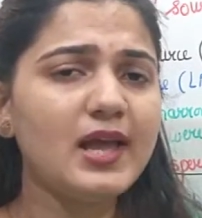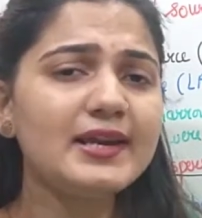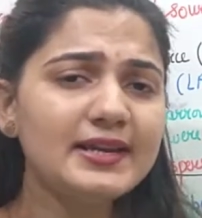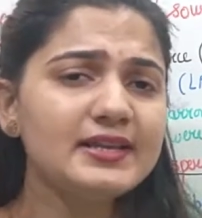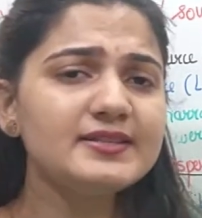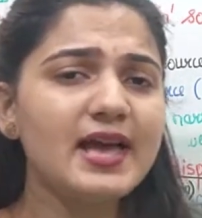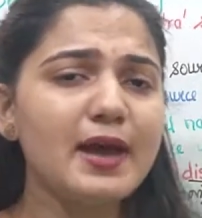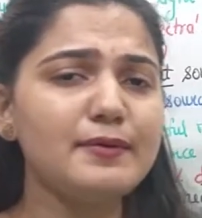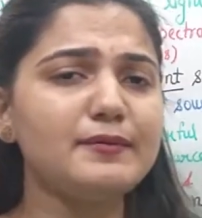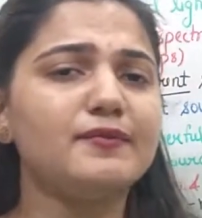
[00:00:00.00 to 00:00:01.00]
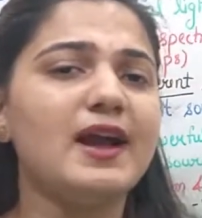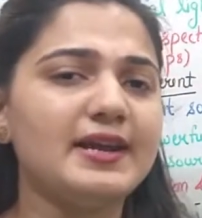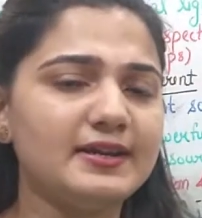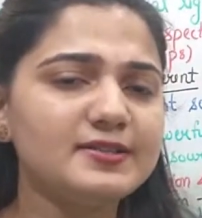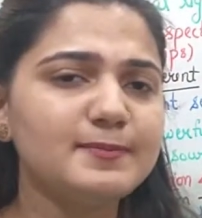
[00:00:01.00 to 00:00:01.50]
LED is having
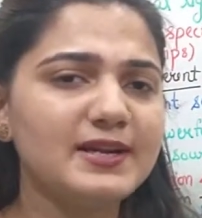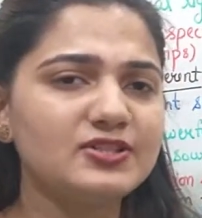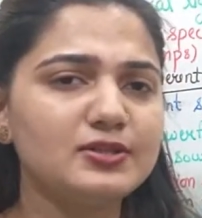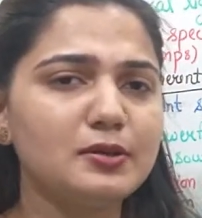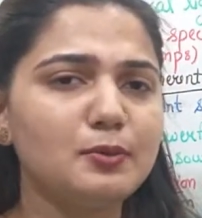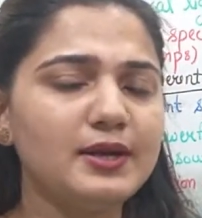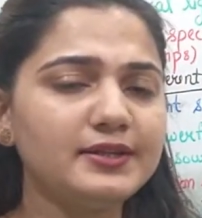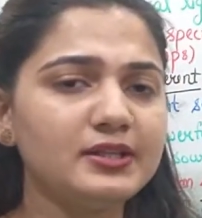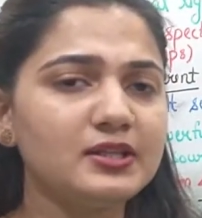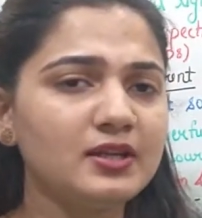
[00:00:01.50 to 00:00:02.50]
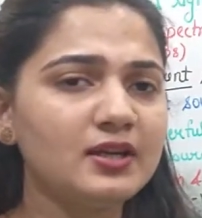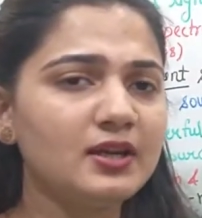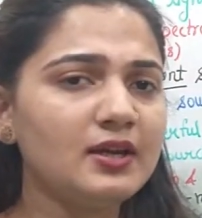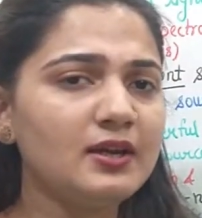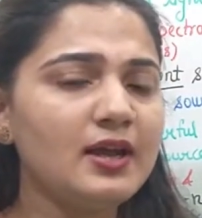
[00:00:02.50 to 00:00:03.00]
wider spectral width
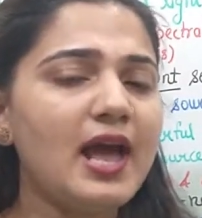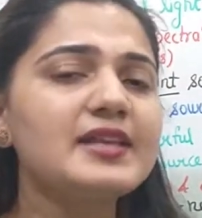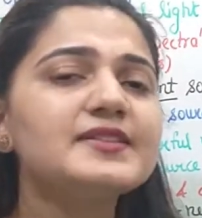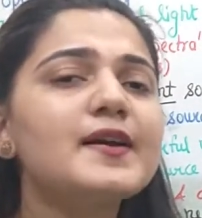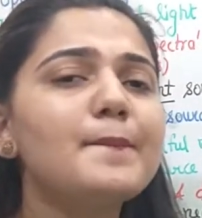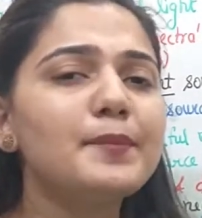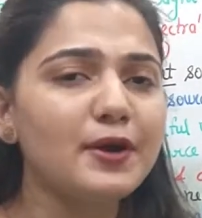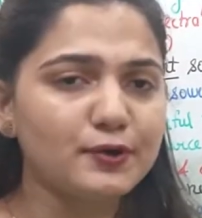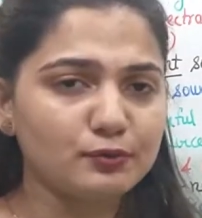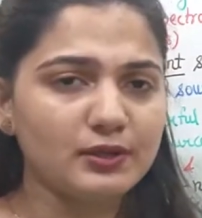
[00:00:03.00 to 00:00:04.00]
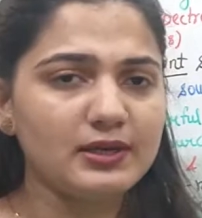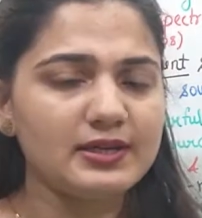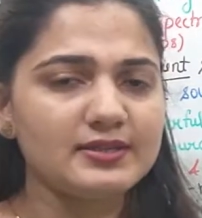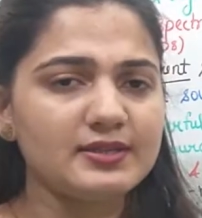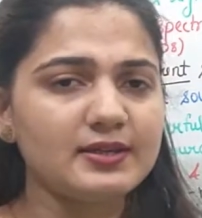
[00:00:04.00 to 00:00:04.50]
as compared to the
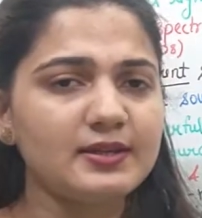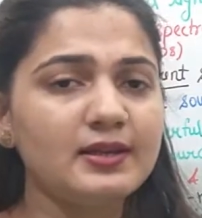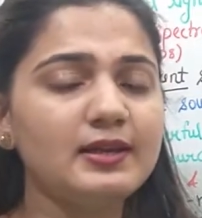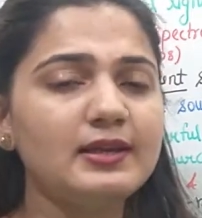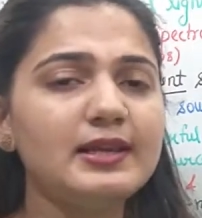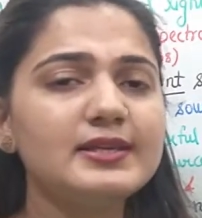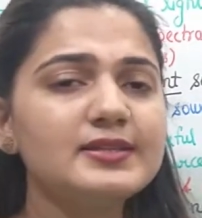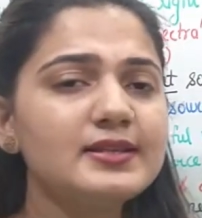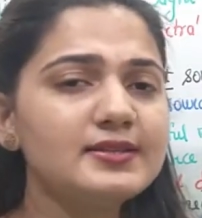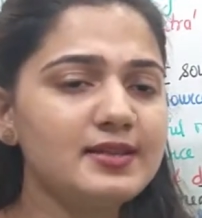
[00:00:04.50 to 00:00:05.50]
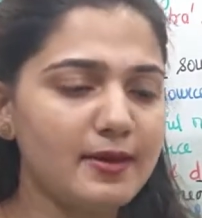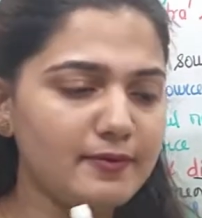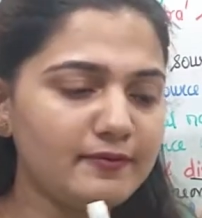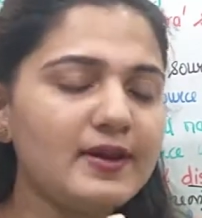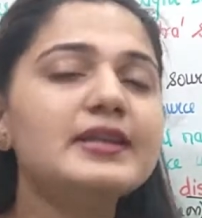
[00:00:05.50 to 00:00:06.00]
laser. Laser is
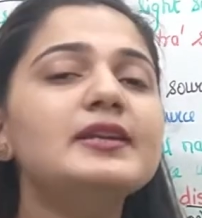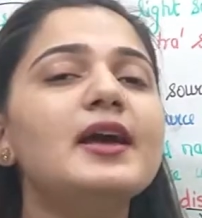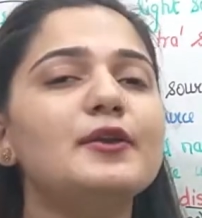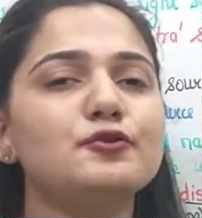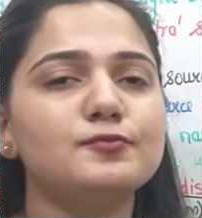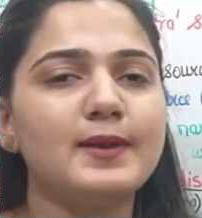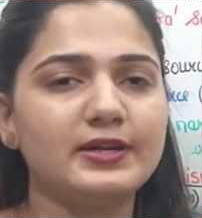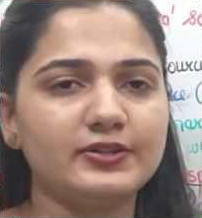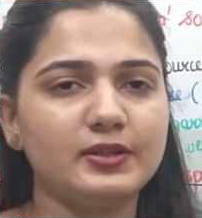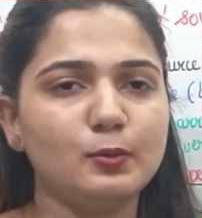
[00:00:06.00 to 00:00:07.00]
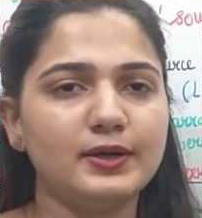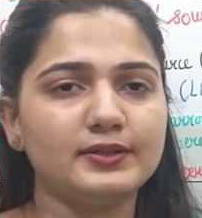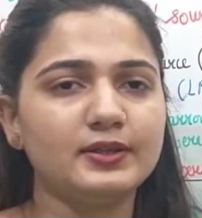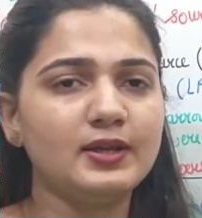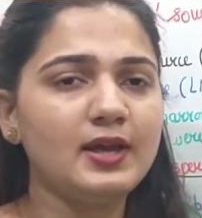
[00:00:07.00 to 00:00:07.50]
having very narrow spectral
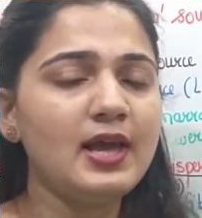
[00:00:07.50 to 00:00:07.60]
width.